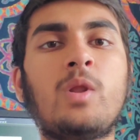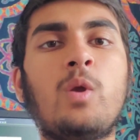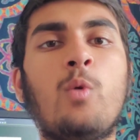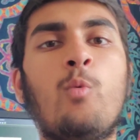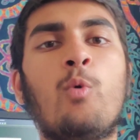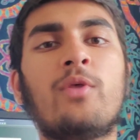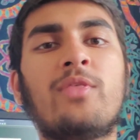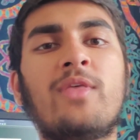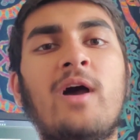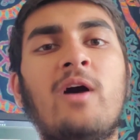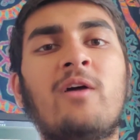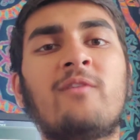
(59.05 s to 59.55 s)

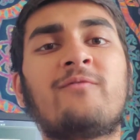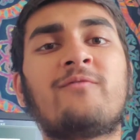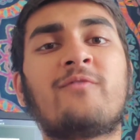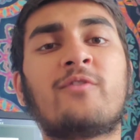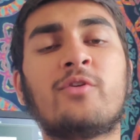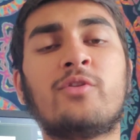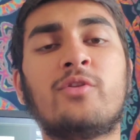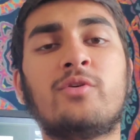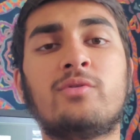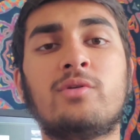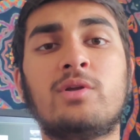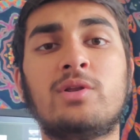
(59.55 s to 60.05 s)
without
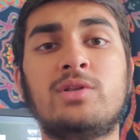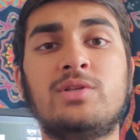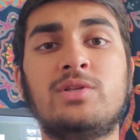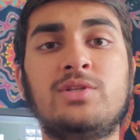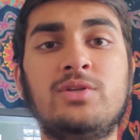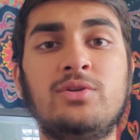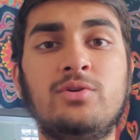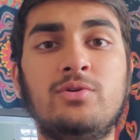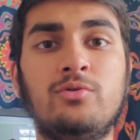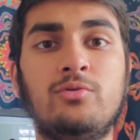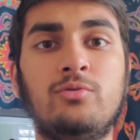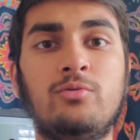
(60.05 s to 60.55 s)
further
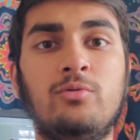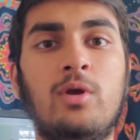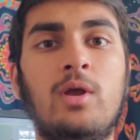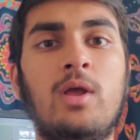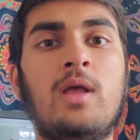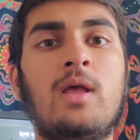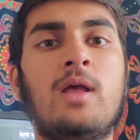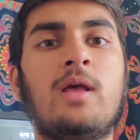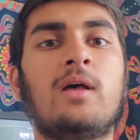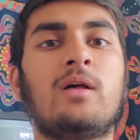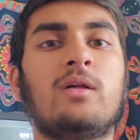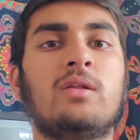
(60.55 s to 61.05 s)
ado,
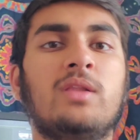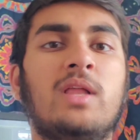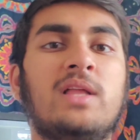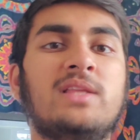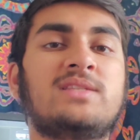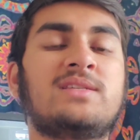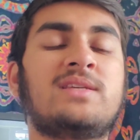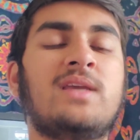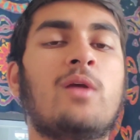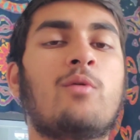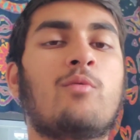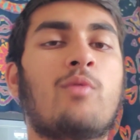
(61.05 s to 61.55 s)

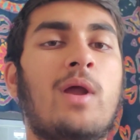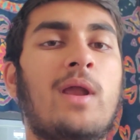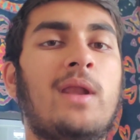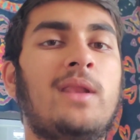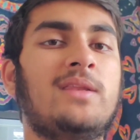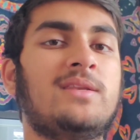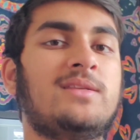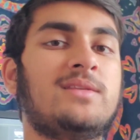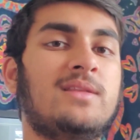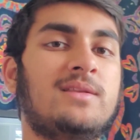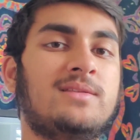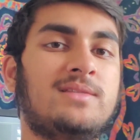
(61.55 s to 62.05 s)
let's get right
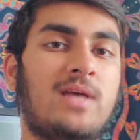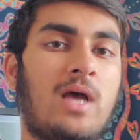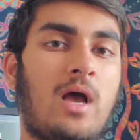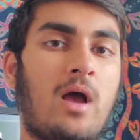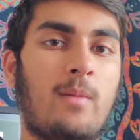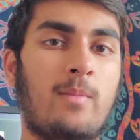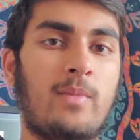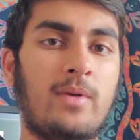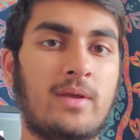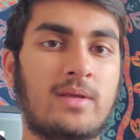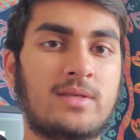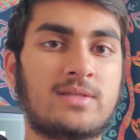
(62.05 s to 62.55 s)
into the
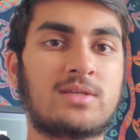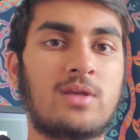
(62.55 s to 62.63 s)
topic.